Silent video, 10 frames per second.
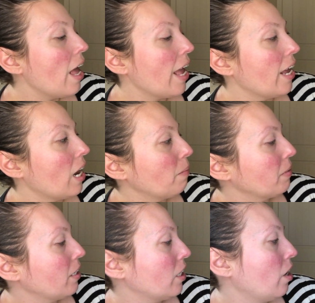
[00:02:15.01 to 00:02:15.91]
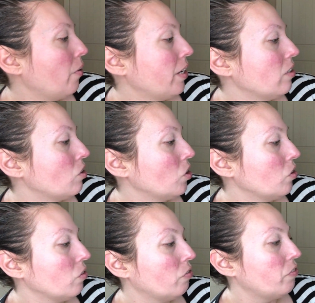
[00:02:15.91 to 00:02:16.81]
And I'm gonna go
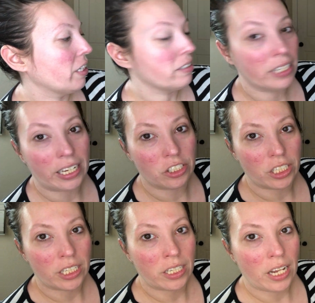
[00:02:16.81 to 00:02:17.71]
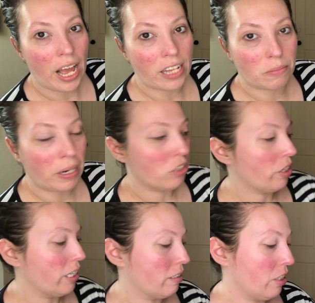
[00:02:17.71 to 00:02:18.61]
into Fixation as my
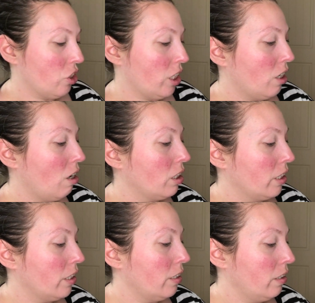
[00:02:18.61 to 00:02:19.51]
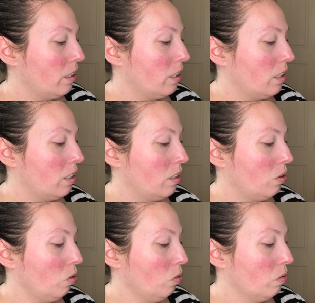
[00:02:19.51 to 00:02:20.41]
transition color.
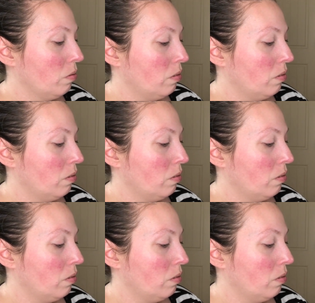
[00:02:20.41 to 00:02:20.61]
Ooh,